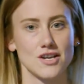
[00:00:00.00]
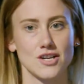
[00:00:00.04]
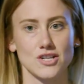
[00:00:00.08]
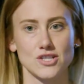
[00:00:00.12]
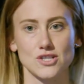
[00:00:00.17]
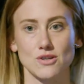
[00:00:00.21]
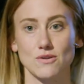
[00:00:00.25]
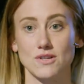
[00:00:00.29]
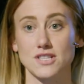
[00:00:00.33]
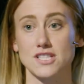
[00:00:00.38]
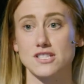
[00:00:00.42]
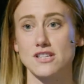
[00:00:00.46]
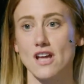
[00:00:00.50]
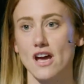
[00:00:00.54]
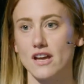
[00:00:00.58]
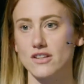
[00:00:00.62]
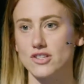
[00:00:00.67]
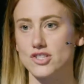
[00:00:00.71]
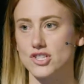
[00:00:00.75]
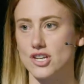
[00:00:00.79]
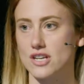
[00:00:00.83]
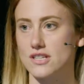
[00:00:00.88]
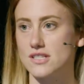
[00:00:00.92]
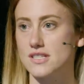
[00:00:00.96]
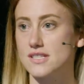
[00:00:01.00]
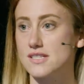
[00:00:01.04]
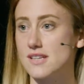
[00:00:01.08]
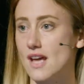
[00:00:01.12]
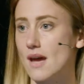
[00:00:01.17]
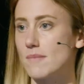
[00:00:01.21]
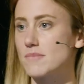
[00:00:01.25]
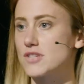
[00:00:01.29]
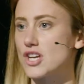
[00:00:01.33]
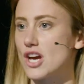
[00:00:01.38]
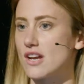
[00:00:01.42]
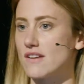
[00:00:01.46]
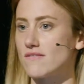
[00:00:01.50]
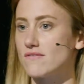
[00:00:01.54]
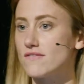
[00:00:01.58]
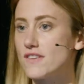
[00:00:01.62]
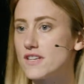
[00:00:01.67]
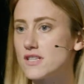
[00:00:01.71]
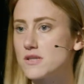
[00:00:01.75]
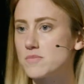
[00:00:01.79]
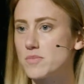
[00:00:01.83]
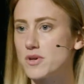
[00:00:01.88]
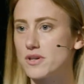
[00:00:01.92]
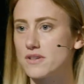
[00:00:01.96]
So it's not just Snapchat and
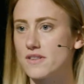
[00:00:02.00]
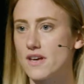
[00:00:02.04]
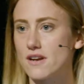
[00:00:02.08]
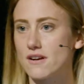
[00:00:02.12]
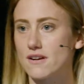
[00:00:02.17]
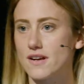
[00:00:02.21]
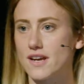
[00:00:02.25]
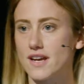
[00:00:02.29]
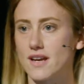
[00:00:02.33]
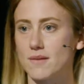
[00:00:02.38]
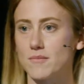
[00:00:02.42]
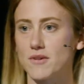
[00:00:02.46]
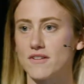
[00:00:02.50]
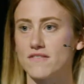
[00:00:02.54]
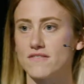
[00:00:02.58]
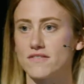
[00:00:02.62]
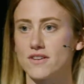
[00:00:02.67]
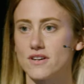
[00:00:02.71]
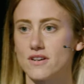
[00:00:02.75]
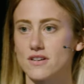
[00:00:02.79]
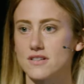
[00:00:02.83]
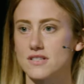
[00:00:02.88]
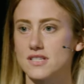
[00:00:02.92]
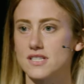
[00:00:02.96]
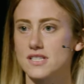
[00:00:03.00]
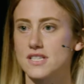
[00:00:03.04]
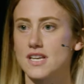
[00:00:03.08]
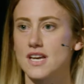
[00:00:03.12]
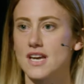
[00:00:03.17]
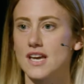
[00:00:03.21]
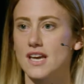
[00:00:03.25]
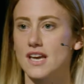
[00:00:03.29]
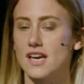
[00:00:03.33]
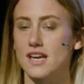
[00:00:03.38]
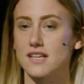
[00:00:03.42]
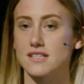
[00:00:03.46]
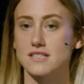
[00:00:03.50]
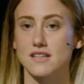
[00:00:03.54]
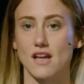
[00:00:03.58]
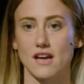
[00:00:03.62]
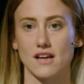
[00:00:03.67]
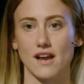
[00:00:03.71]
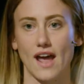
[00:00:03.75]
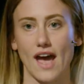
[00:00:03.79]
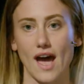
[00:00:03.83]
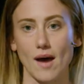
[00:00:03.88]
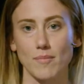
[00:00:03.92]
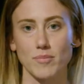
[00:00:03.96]
Facebook that are camera first, it's
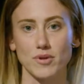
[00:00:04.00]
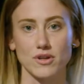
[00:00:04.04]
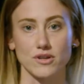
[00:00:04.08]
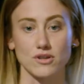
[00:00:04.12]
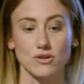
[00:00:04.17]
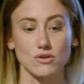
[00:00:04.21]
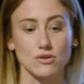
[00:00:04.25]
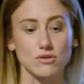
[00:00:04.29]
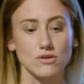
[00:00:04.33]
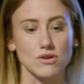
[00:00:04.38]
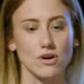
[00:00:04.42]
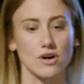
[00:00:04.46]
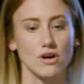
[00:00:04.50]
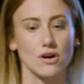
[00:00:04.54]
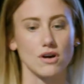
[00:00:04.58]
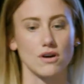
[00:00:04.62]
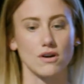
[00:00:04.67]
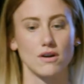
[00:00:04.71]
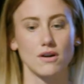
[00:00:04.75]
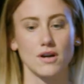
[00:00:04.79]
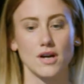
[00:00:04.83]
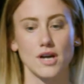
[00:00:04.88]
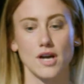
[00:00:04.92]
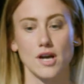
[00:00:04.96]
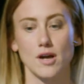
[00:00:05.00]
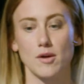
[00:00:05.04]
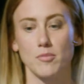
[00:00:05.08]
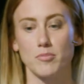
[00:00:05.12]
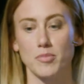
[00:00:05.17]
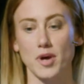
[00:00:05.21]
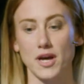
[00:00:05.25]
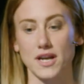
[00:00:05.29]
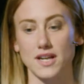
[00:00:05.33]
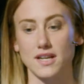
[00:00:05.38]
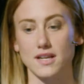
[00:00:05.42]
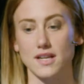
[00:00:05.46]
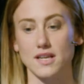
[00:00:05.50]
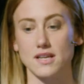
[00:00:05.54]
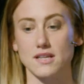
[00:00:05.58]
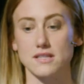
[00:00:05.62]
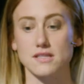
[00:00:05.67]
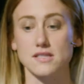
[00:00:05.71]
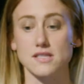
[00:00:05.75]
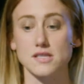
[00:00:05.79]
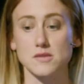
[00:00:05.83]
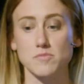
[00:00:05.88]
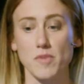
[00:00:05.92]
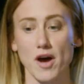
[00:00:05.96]
not Apple and Google, but it
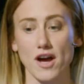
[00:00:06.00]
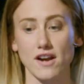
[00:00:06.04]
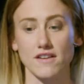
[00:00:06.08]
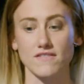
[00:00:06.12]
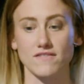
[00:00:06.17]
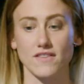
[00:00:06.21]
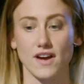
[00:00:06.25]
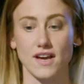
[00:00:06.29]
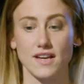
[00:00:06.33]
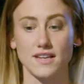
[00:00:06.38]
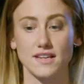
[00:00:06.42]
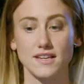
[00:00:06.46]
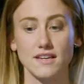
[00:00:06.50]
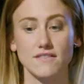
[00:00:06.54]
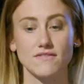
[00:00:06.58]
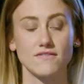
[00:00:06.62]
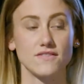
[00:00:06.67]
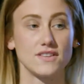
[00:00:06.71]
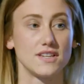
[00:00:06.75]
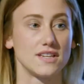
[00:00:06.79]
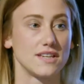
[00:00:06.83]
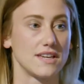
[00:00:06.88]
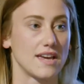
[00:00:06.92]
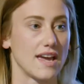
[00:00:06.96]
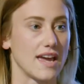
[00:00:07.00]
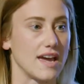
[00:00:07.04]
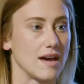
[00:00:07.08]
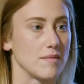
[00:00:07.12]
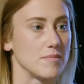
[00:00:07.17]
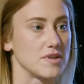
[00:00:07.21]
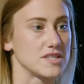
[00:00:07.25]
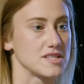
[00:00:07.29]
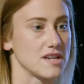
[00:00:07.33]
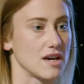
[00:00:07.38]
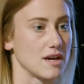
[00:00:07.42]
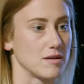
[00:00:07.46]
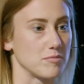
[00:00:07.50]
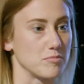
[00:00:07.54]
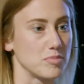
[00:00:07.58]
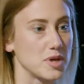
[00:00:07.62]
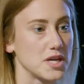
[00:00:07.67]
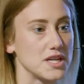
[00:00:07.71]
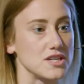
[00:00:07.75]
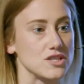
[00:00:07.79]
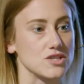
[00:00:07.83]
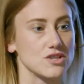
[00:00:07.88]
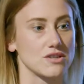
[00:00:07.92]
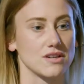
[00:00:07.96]
is Spotify, Giphy, Amazon,
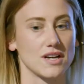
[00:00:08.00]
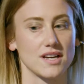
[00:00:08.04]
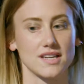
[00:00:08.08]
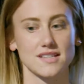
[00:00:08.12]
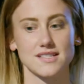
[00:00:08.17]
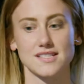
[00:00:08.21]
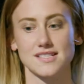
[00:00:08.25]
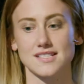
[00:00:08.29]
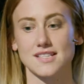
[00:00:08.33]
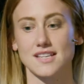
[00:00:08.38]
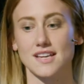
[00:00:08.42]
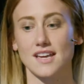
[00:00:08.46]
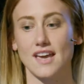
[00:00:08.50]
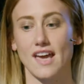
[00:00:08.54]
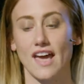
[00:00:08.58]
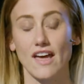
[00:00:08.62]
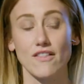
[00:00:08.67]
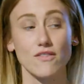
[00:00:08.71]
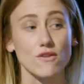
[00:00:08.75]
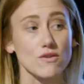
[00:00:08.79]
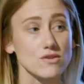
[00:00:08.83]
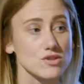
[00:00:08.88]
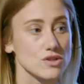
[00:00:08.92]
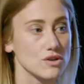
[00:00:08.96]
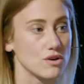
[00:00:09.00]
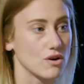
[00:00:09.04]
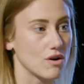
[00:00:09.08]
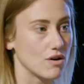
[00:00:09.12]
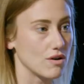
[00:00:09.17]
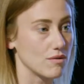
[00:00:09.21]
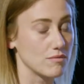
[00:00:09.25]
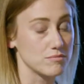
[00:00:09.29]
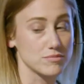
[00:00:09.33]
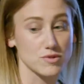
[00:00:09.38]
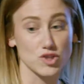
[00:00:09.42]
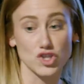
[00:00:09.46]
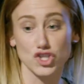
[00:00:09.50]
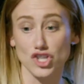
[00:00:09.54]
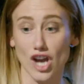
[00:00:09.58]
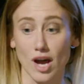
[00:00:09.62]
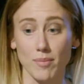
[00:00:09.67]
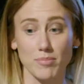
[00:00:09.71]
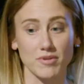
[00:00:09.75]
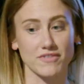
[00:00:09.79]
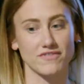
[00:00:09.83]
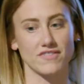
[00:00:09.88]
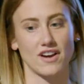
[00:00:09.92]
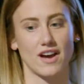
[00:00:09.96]
Pinterest, and those are
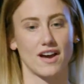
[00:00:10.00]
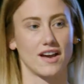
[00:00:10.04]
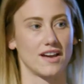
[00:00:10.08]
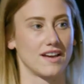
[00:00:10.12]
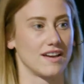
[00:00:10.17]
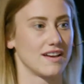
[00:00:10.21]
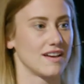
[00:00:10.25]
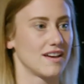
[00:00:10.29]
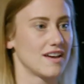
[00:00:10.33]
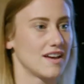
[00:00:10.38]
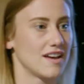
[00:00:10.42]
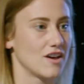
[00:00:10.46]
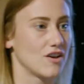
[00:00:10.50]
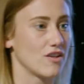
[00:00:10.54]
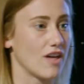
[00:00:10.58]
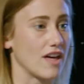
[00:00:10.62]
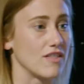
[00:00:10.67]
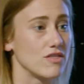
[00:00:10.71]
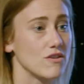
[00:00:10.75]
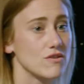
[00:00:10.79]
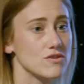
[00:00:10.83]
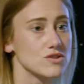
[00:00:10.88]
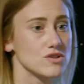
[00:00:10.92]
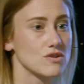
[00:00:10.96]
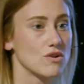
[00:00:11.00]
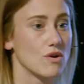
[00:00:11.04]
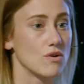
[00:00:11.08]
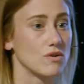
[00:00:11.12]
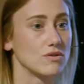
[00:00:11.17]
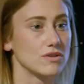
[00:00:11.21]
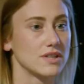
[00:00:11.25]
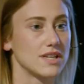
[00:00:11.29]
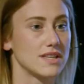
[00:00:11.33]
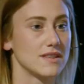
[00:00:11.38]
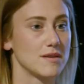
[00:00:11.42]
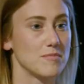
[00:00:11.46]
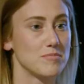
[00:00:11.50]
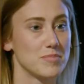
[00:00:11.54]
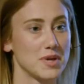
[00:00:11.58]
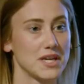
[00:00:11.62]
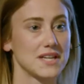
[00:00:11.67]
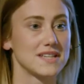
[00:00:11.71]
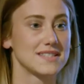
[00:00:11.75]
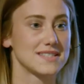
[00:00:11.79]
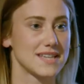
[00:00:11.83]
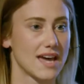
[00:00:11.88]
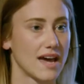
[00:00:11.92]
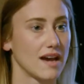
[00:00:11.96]
Shopify. And those are only the
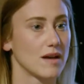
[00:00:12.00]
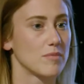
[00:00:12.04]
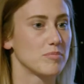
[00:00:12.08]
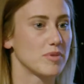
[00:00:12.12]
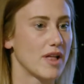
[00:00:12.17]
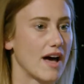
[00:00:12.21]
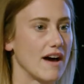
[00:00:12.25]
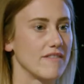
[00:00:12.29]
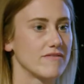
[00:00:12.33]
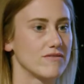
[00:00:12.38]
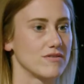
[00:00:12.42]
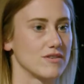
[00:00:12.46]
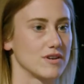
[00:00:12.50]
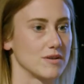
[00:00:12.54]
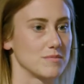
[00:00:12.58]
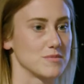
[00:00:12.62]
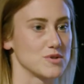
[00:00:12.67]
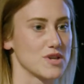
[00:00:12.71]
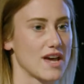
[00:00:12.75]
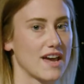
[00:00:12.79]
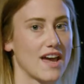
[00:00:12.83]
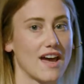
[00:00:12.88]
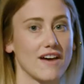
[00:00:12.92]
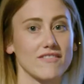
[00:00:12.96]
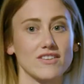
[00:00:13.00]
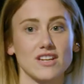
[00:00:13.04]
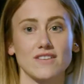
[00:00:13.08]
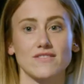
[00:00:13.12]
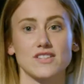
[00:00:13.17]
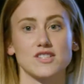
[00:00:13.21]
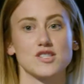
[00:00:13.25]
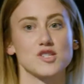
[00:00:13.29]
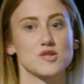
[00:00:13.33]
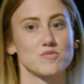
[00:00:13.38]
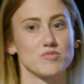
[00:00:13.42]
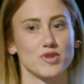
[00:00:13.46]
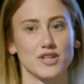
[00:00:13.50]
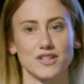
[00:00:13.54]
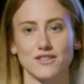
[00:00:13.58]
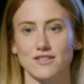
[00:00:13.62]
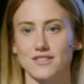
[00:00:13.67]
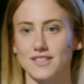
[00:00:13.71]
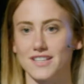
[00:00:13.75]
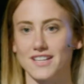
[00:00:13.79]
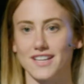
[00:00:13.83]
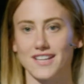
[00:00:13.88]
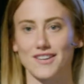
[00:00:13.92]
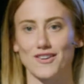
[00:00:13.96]
big tech platforms. I haven't even
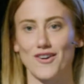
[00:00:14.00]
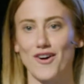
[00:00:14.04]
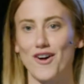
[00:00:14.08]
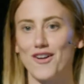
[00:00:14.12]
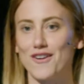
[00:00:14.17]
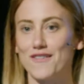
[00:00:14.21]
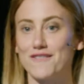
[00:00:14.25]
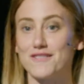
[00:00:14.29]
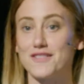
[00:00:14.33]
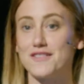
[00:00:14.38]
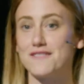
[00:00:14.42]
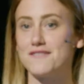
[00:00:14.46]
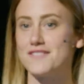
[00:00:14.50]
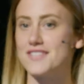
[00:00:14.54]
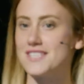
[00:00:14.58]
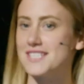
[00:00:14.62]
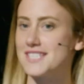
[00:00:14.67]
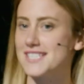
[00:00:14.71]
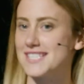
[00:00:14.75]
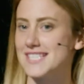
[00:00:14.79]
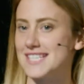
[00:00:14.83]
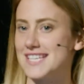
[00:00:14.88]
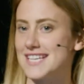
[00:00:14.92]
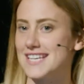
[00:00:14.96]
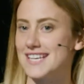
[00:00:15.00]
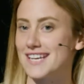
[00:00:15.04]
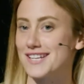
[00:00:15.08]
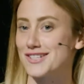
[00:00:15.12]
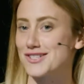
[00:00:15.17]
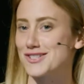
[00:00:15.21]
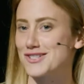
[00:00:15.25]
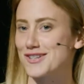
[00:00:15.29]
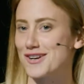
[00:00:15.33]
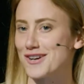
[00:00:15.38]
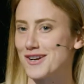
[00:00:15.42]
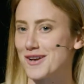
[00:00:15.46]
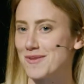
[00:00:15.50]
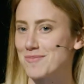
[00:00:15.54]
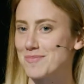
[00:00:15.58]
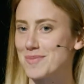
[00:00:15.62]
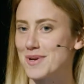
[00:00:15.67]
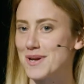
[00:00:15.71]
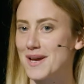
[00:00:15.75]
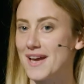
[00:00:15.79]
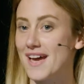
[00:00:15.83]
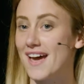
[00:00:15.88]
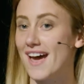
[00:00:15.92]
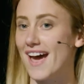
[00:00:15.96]
sprinkled in all of the VC and startup
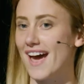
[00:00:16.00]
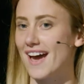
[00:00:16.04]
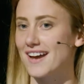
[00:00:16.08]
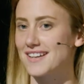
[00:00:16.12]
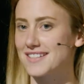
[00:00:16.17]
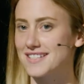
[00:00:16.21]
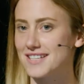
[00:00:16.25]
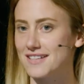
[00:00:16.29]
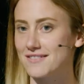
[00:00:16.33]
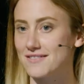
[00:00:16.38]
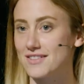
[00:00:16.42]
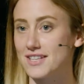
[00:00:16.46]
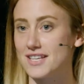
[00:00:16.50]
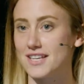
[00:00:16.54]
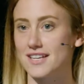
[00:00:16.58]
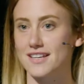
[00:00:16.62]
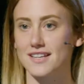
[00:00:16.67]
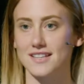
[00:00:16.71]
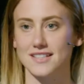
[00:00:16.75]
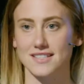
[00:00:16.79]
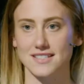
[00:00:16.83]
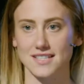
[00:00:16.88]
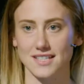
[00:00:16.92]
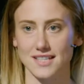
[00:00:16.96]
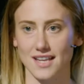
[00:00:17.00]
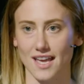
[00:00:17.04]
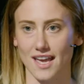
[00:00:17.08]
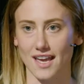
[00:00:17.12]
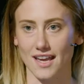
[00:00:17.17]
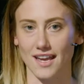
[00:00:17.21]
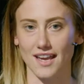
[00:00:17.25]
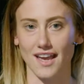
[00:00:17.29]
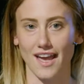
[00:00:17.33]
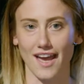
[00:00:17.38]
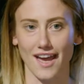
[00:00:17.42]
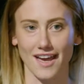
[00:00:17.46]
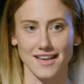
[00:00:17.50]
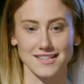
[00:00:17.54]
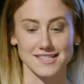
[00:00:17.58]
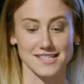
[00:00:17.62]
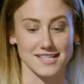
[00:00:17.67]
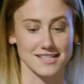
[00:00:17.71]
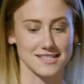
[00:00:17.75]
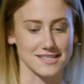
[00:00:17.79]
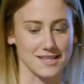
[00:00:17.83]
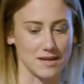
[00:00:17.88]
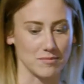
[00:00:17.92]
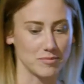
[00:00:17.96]
activity today as
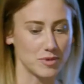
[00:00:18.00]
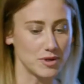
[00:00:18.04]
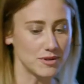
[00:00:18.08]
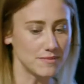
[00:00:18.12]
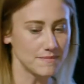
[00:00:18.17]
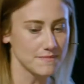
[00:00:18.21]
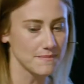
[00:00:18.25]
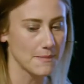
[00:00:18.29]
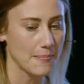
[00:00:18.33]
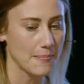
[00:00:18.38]
example.